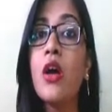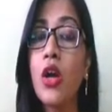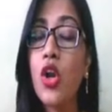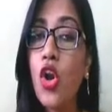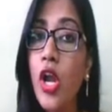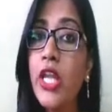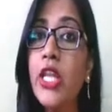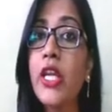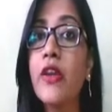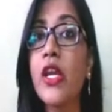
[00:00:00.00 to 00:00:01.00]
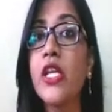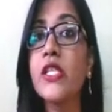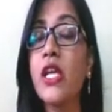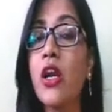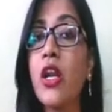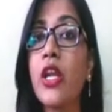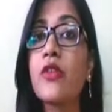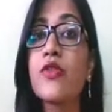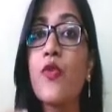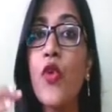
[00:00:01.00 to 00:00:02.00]
coiling is occurring,
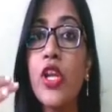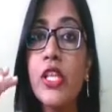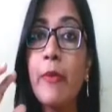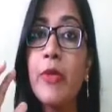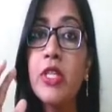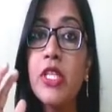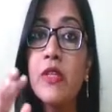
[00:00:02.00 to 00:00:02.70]
so for example,